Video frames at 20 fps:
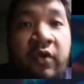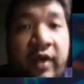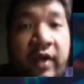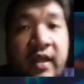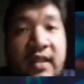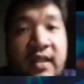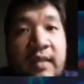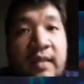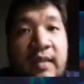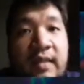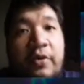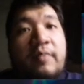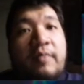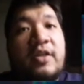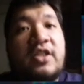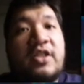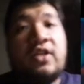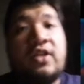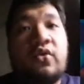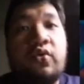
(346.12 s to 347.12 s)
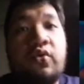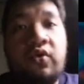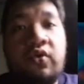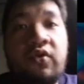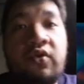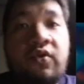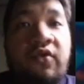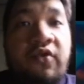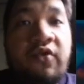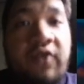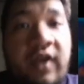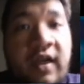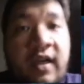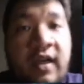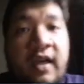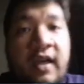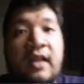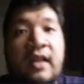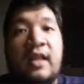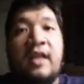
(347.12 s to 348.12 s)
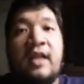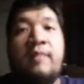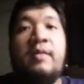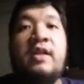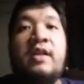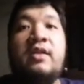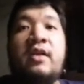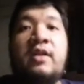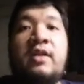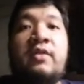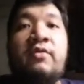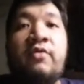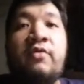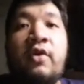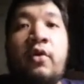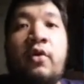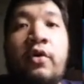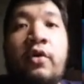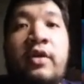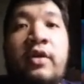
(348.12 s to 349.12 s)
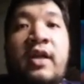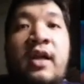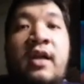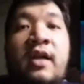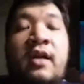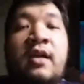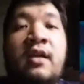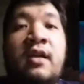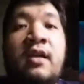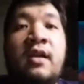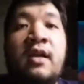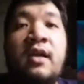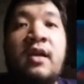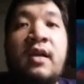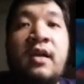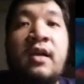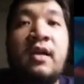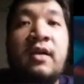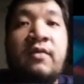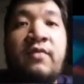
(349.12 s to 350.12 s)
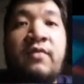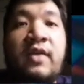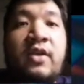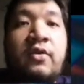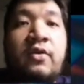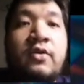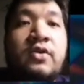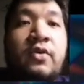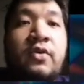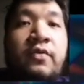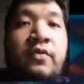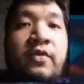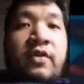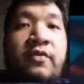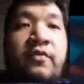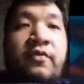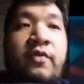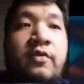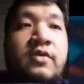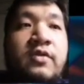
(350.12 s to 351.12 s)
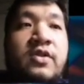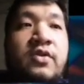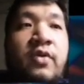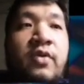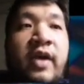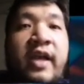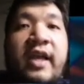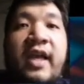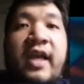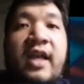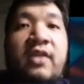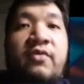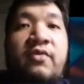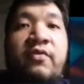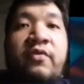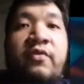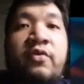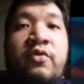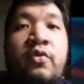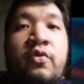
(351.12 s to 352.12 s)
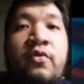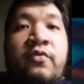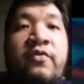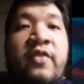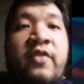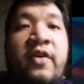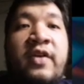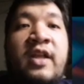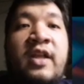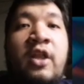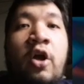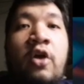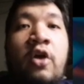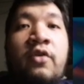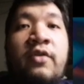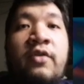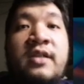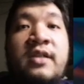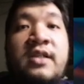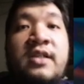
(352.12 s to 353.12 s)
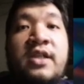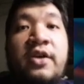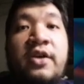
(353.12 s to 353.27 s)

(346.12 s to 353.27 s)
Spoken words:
pretty much a 2 to 3 gig limit on recording videos over the phone, so I can't do very long runs here.